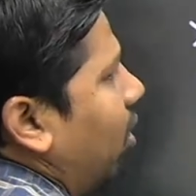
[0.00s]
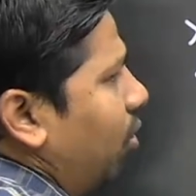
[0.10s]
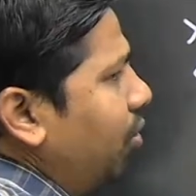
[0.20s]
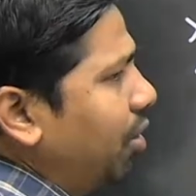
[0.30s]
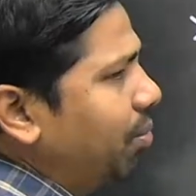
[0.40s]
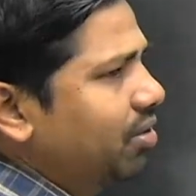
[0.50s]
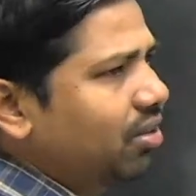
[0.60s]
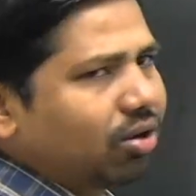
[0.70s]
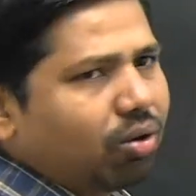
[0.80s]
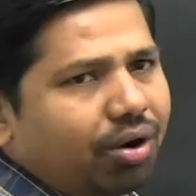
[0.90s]
How do you represent
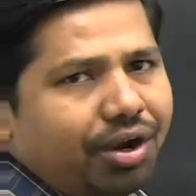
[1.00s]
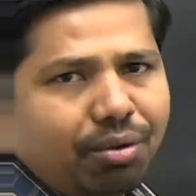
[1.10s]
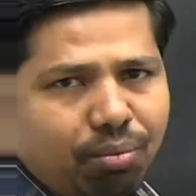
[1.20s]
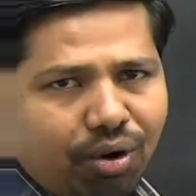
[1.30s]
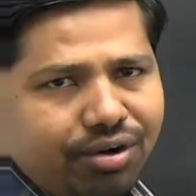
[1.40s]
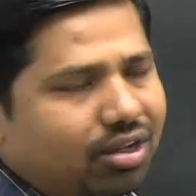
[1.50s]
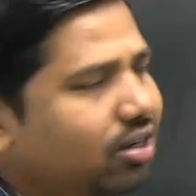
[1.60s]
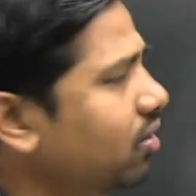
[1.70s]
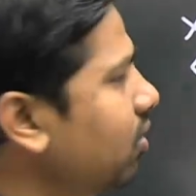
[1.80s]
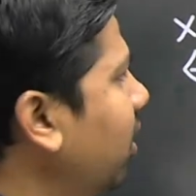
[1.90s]
the coordinate point? That
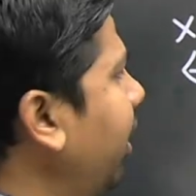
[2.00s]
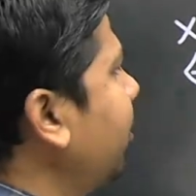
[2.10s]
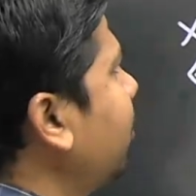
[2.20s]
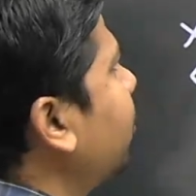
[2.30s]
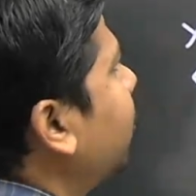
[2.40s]
is x is